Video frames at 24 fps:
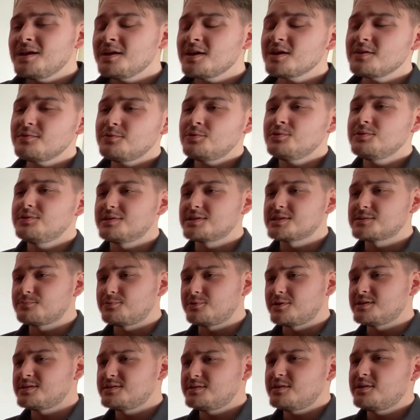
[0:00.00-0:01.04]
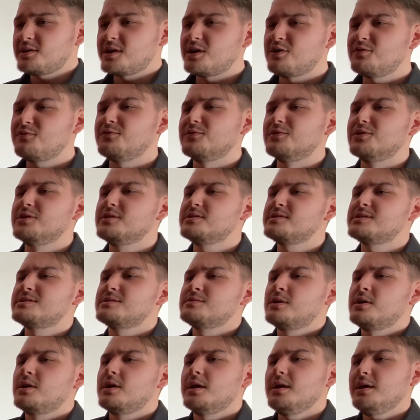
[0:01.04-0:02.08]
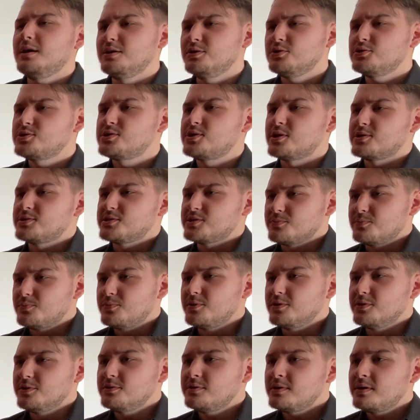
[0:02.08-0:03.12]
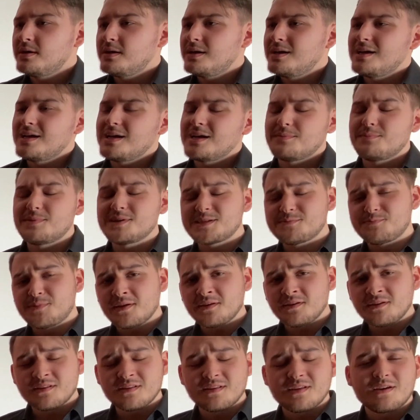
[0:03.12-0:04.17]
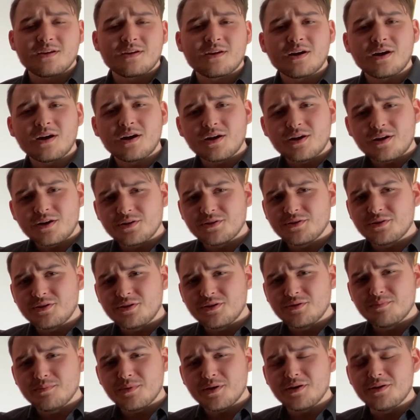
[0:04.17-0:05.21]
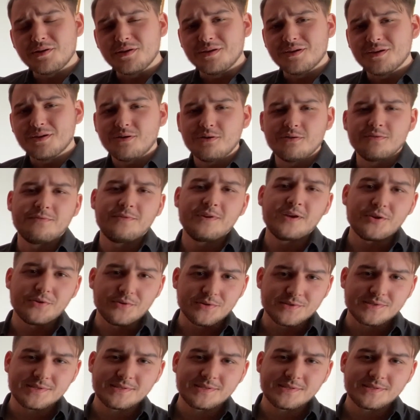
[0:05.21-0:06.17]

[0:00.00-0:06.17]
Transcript: have learned to express their alphaness and sex appeal by spending their hard-earned money on various